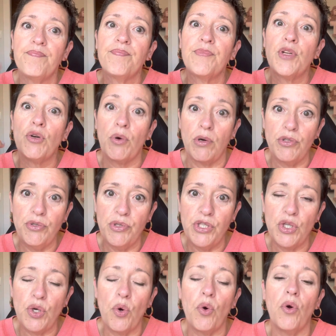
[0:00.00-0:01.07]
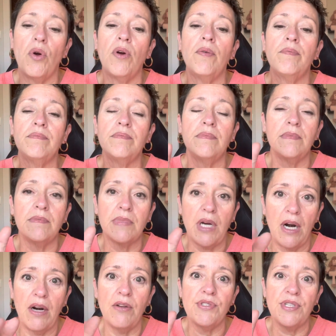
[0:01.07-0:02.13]
grocery store,
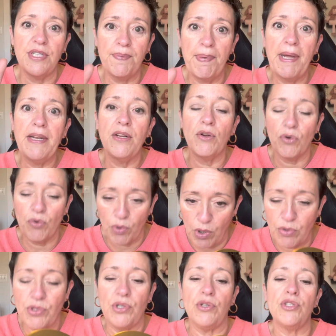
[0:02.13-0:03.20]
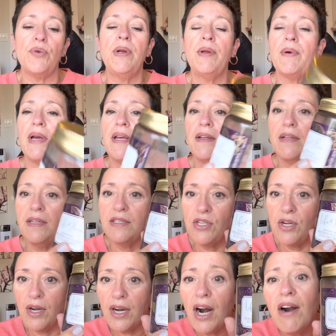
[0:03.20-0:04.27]
Carl's Independent Grocer. So anyway, it's
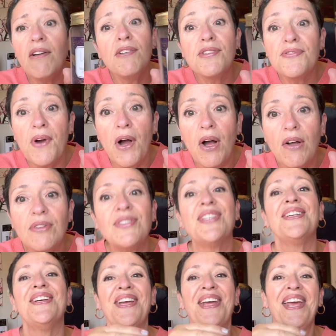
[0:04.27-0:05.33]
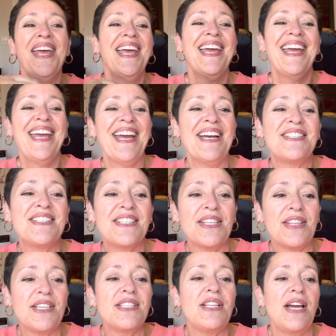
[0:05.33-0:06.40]
not Carl's fault. It's
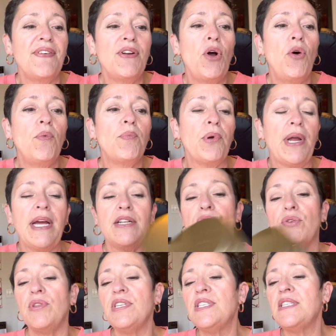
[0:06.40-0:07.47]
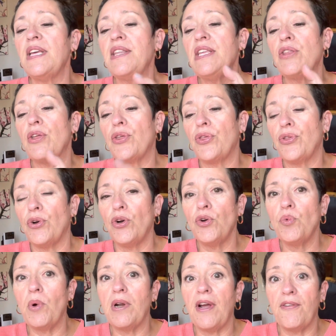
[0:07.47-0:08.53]
this Life at Home brand. So this is, I think, the 3rd
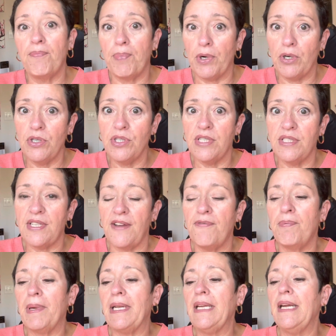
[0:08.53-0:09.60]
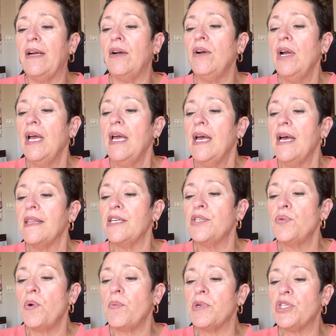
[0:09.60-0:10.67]
one I've burned since I've been here. This
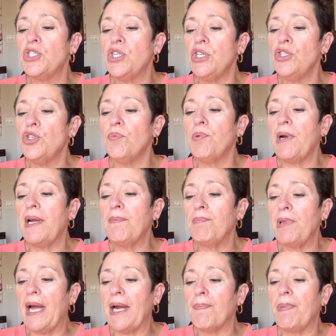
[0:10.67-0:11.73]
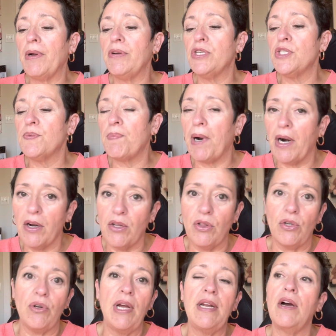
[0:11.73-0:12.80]
one was Gingerbread Blackberry
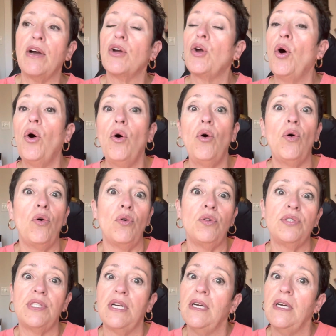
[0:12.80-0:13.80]
Sparkler, and on cold,